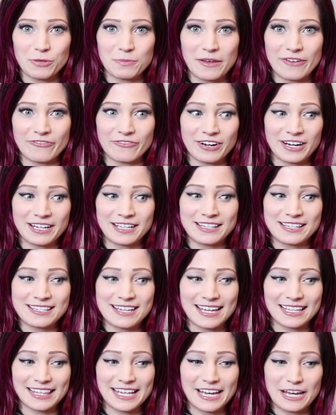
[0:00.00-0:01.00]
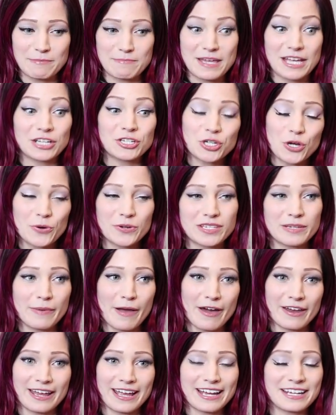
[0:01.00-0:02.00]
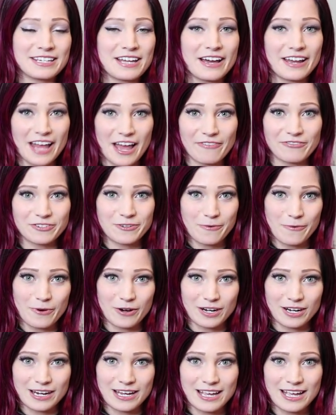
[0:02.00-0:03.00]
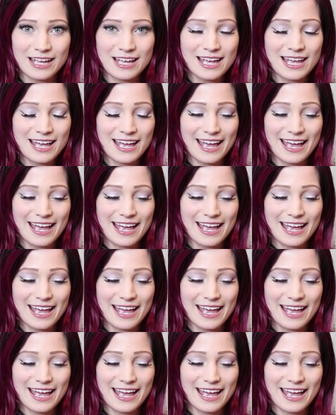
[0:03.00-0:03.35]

with my friends and like make jokes about it and not have to worry